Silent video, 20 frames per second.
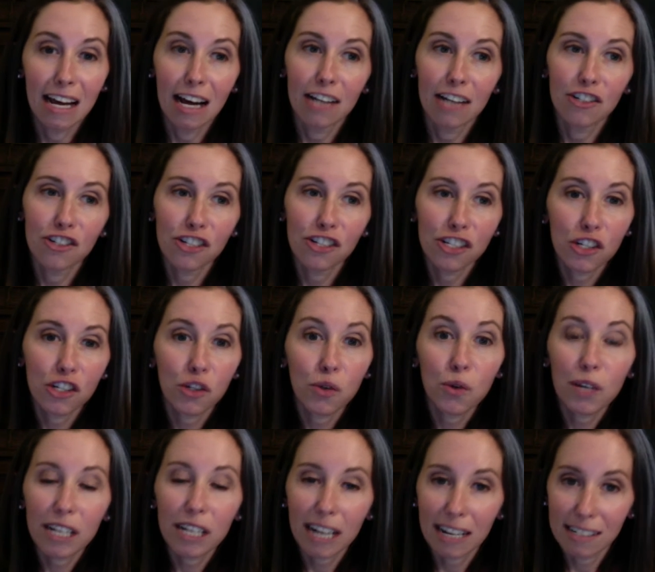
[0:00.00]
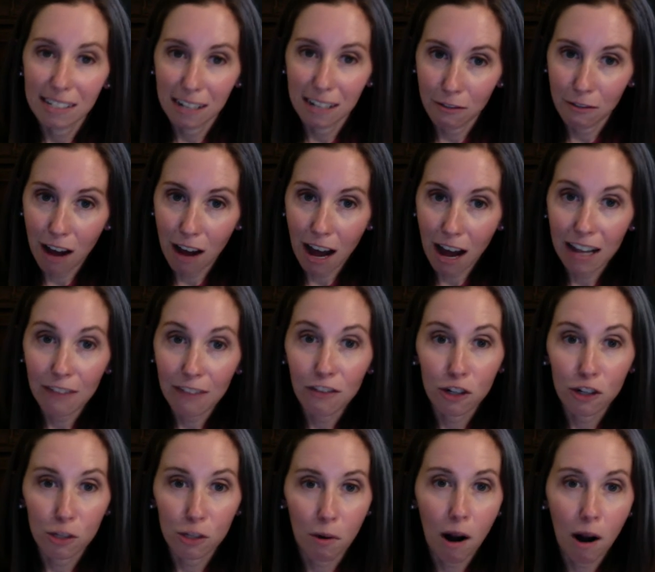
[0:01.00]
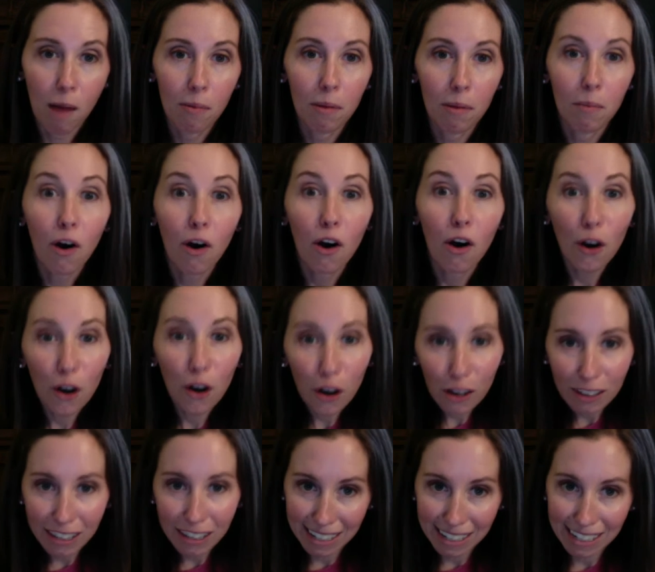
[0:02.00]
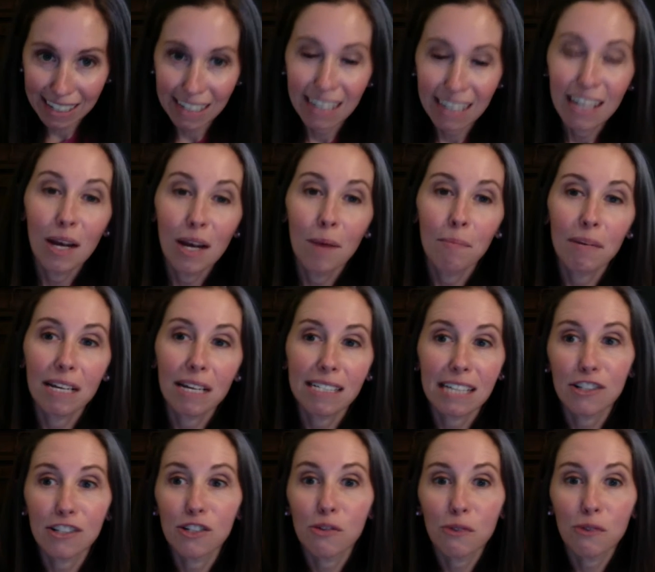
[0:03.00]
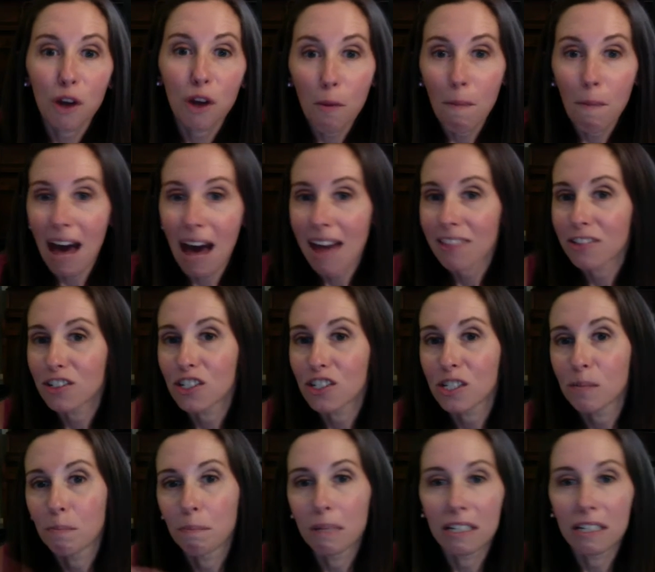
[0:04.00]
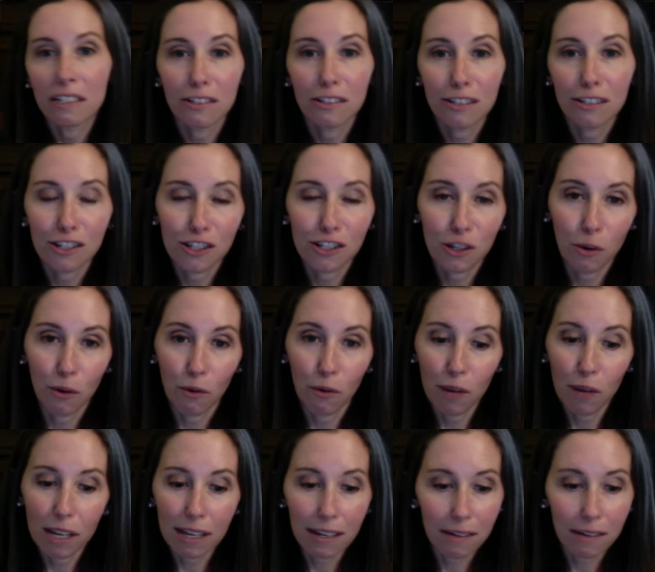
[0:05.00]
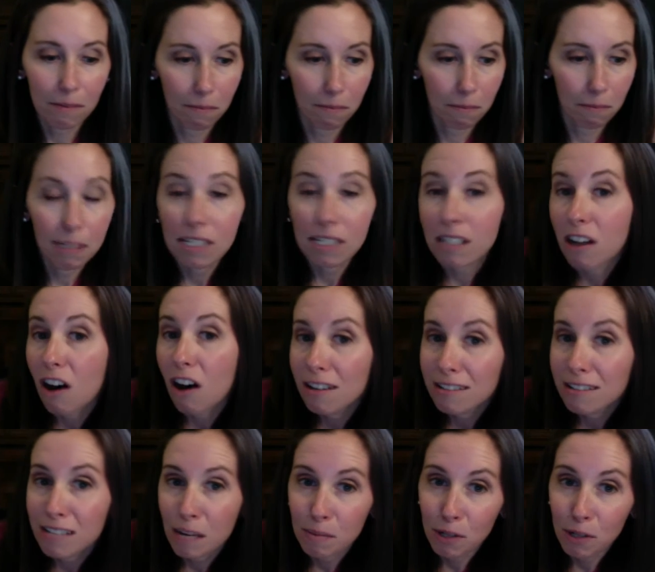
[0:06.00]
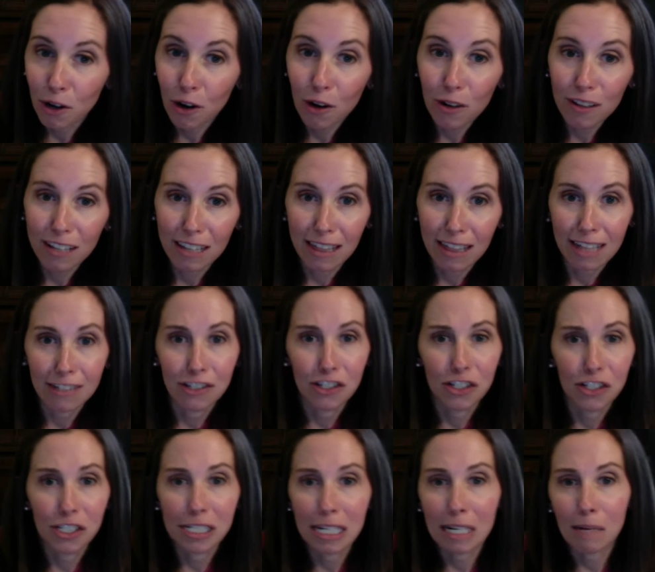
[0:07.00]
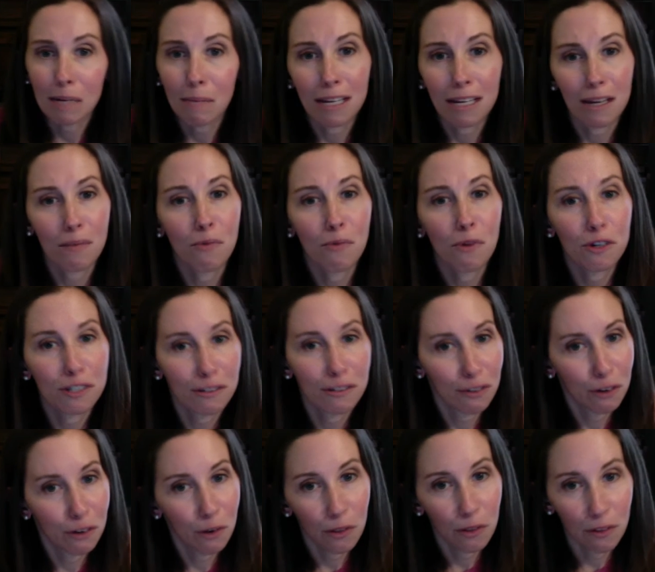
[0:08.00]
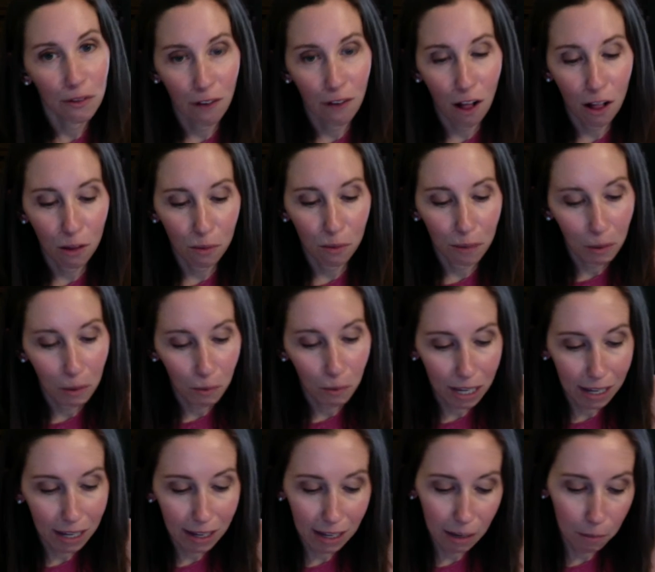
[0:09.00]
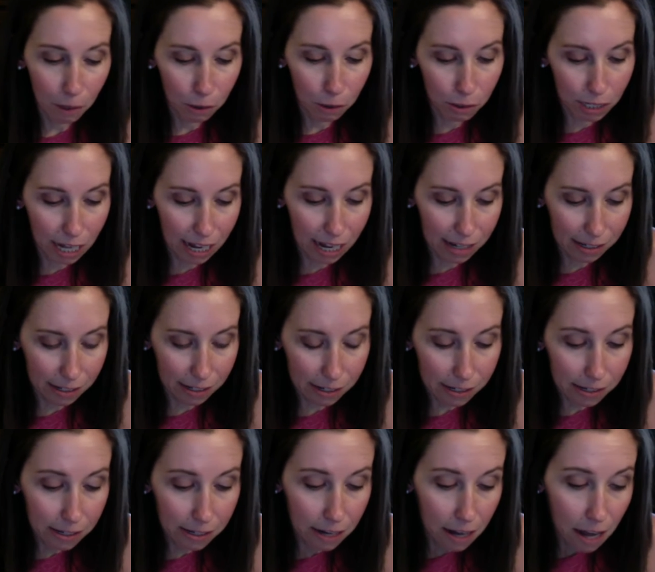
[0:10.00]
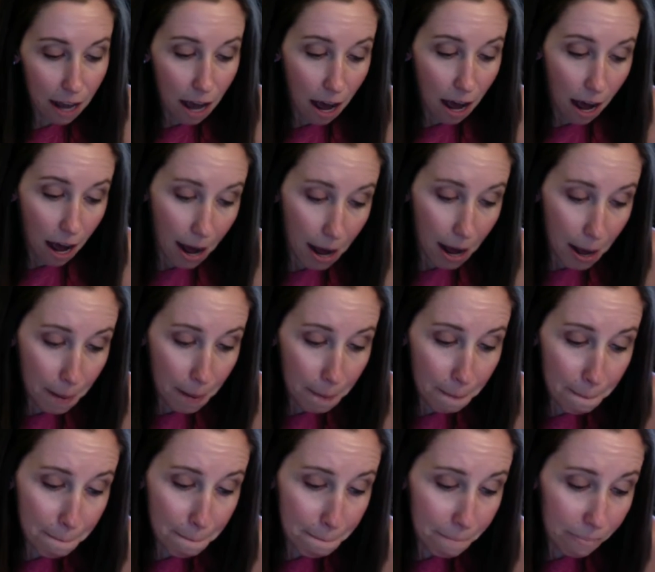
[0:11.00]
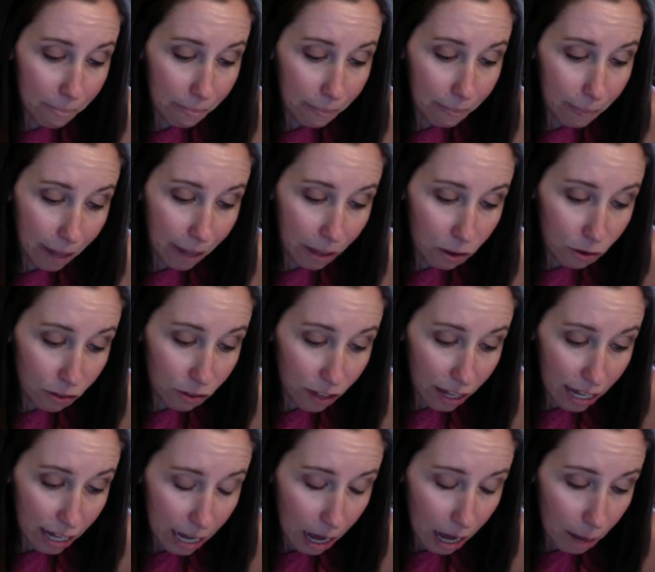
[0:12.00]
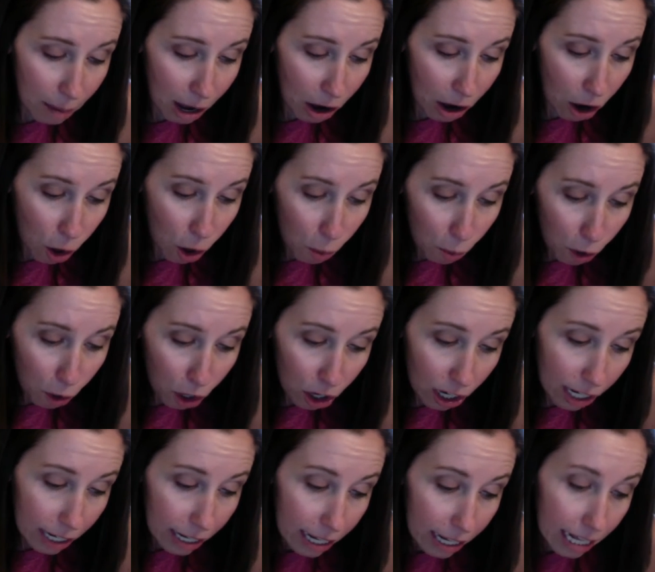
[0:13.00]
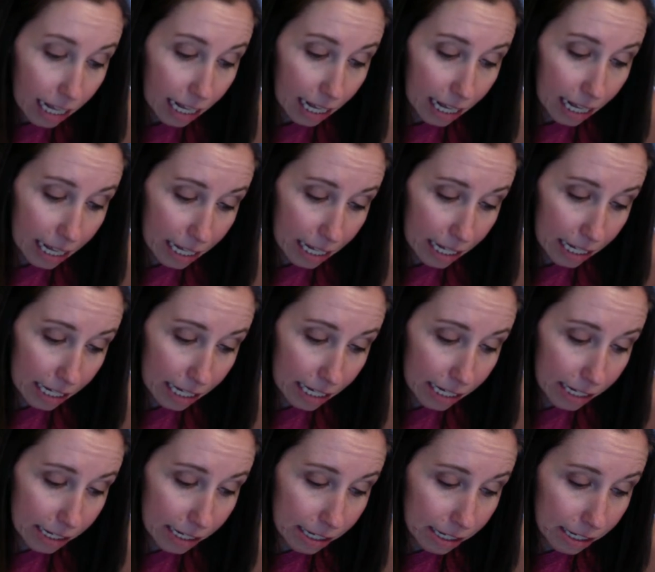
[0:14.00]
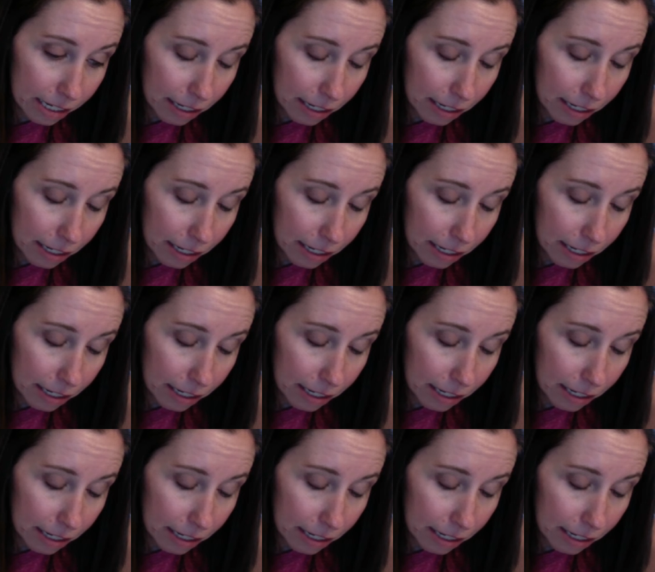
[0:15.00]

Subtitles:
just so you can identify if there's a problem early, because as you know, math just builds. So if we miss a concept early, that's just going to make it more difficult the following week in most cases. The other thing about homework is,